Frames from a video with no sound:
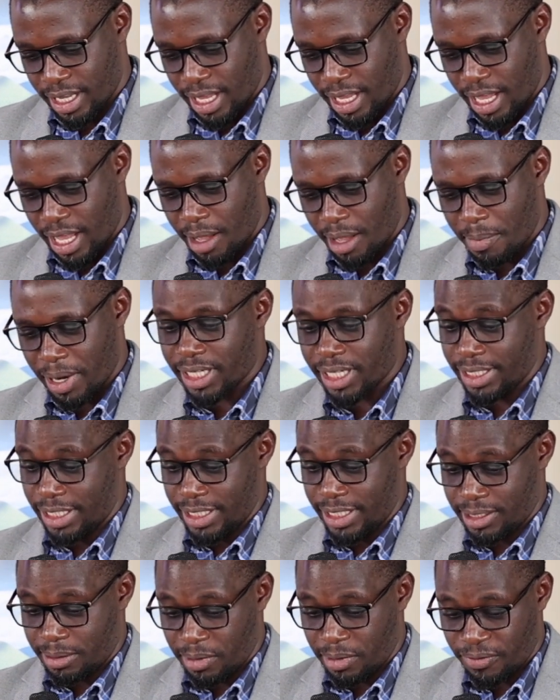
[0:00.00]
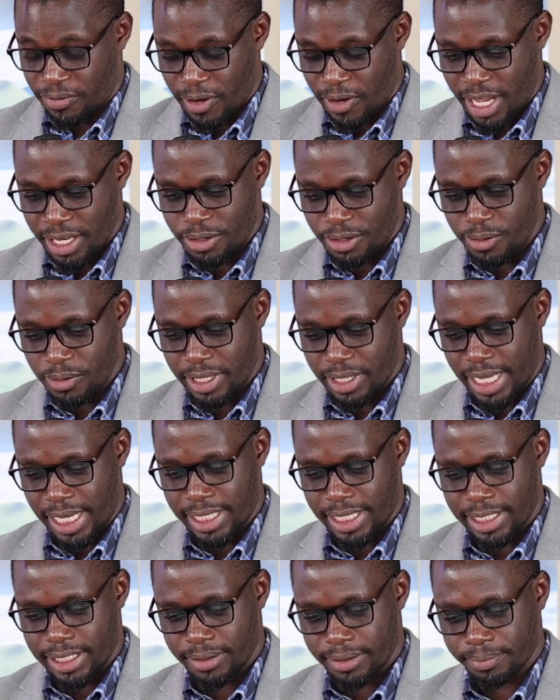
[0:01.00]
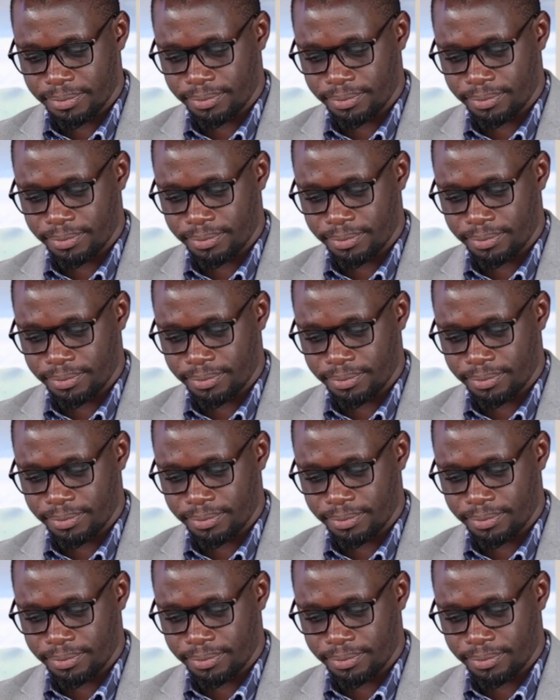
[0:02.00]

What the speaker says: But just before I do that,